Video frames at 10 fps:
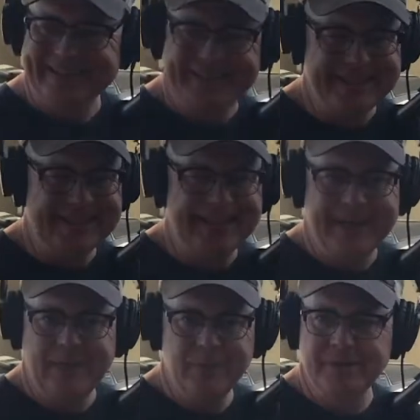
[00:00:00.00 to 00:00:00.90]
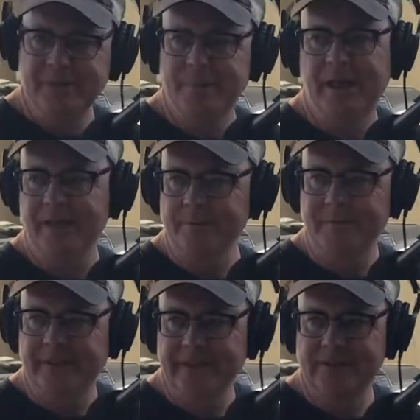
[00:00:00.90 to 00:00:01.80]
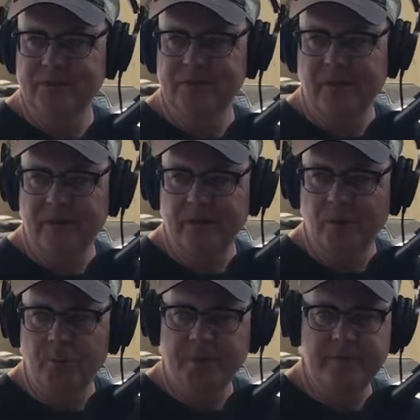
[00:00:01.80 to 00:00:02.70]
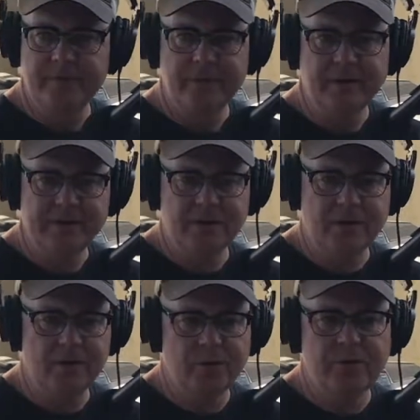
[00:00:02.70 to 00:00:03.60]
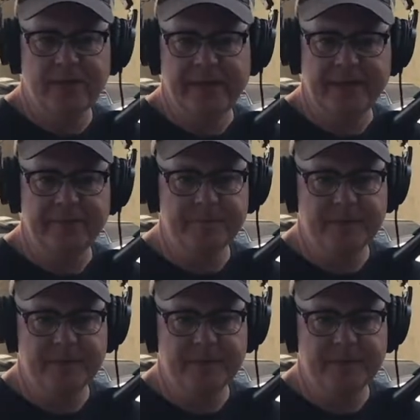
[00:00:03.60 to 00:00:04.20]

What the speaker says: I went to the bottom. I had to start over again.